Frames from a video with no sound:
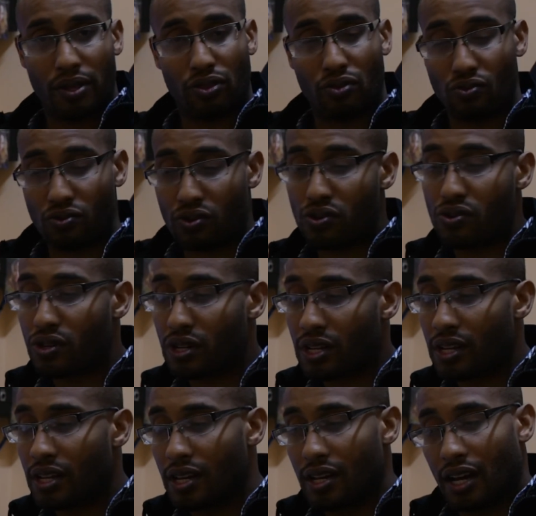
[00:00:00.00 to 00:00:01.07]
I went through
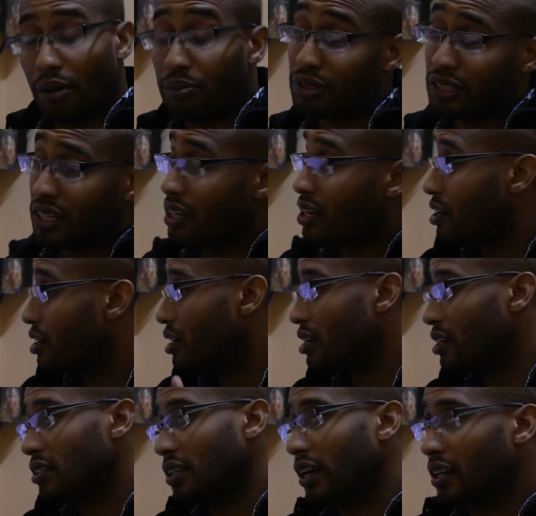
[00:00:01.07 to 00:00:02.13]
Google. I'm still
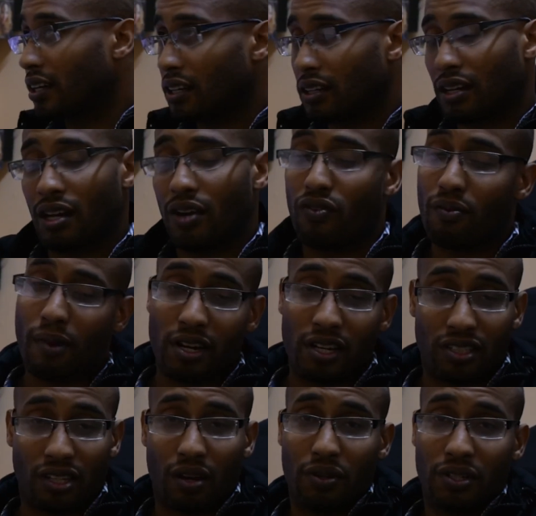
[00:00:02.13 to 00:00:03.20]
learning, like,
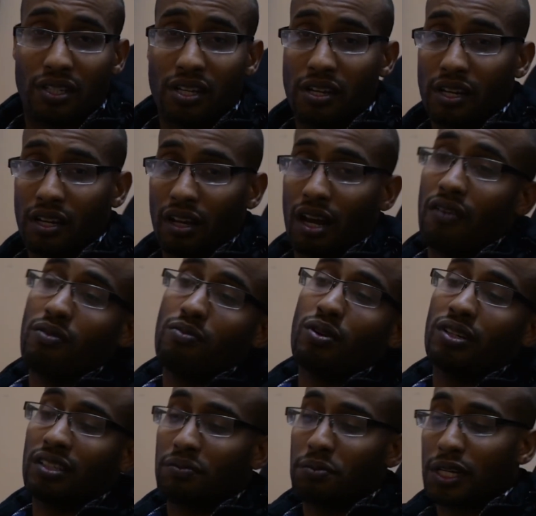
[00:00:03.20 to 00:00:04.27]
everybody's always learning.
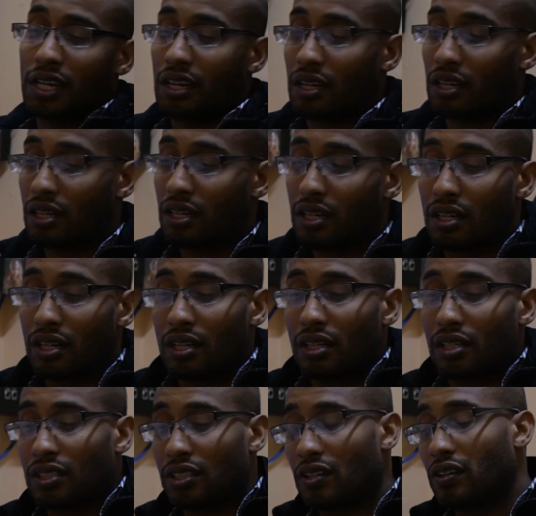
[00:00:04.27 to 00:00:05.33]
Everyone's a beginner.
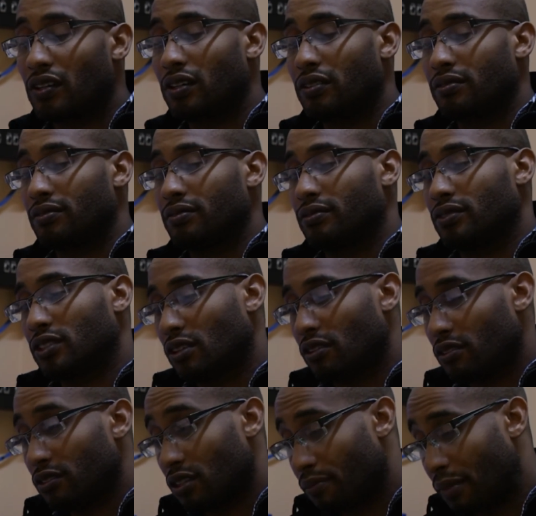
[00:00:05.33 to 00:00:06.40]
So
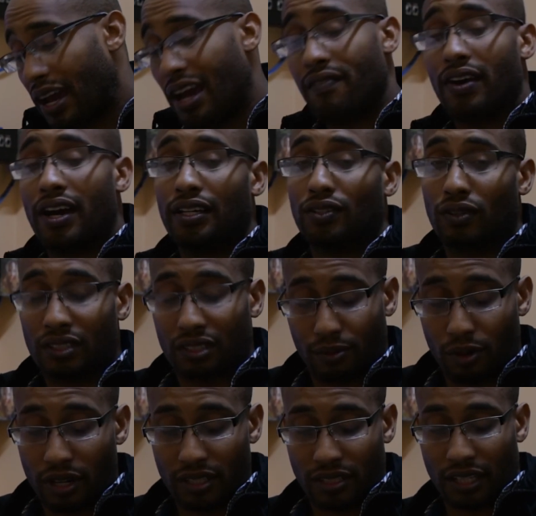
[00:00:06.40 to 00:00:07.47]
my advice once
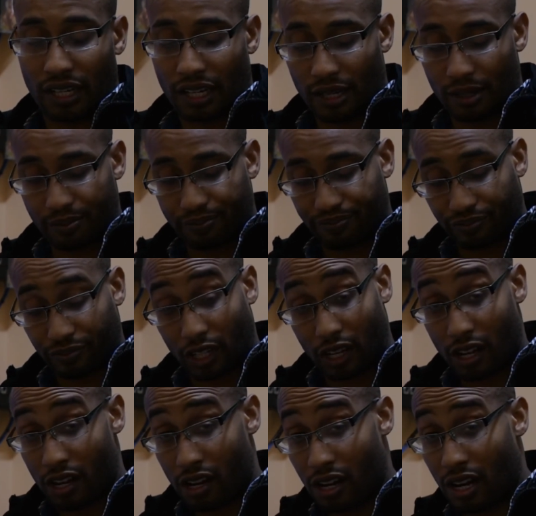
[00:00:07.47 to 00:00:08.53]
more is to
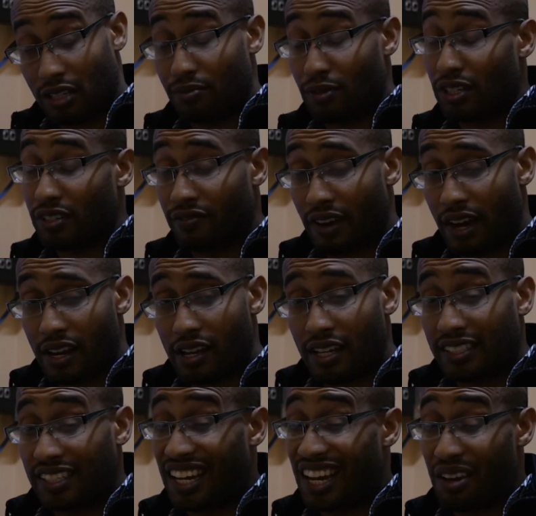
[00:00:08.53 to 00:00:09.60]
learn as much, value
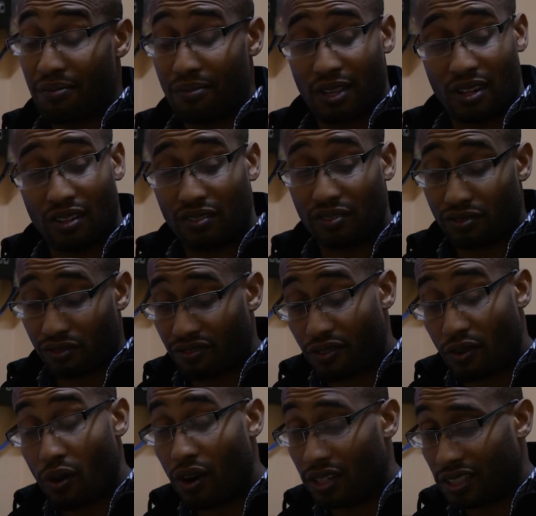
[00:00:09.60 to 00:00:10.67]
your time,
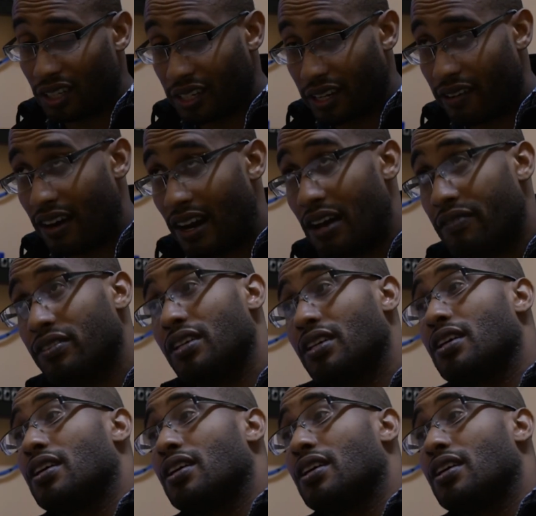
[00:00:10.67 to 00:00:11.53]
focus on your craft.